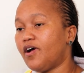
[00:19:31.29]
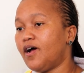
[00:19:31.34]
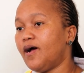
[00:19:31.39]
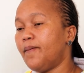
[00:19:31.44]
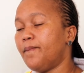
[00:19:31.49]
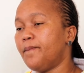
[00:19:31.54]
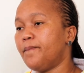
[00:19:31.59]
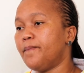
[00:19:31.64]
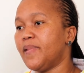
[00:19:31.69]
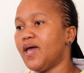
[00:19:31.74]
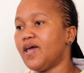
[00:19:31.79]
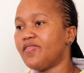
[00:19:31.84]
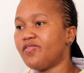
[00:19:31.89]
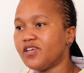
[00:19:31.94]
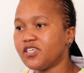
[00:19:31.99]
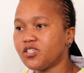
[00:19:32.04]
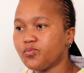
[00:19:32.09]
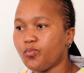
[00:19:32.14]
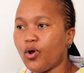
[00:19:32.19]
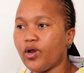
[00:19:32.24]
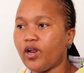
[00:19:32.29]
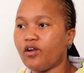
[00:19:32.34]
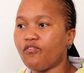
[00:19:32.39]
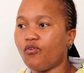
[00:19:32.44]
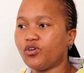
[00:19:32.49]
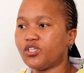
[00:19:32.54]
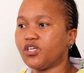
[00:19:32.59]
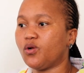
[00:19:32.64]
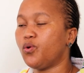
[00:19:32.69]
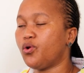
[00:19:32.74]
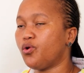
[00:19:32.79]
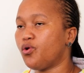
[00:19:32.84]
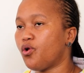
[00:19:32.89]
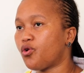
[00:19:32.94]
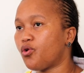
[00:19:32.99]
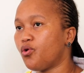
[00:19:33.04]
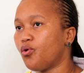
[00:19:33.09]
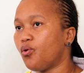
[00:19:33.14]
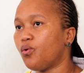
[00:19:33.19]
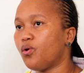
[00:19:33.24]
At this point, unfortunately, we do
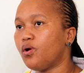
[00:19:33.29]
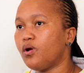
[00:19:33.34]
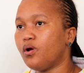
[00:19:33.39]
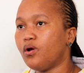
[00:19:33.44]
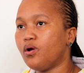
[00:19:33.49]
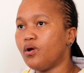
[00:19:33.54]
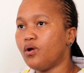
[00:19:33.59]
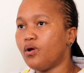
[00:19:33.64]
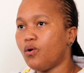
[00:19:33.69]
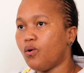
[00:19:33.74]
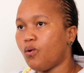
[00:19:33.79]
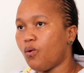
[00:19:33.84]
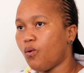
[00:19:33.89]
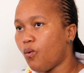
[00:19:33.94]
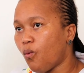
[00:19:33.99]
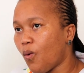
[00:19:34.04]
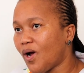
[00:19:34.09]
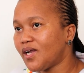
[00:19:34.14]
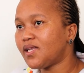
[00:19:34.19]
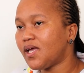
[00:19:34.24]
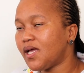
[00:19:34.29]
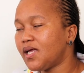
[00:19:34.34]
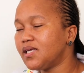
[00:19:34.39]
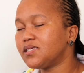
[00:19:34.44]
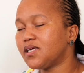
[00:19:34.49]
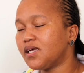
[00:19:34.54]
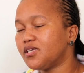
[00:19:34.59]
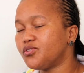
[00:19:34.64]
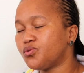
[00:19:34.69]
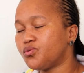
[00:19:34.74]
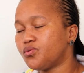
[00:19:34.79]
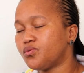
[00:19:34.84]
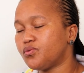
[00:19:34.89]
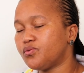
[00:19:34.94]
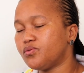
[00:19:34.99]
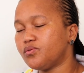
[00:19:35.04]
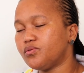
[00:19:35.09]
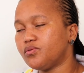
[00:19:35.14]
not know what they intend to do.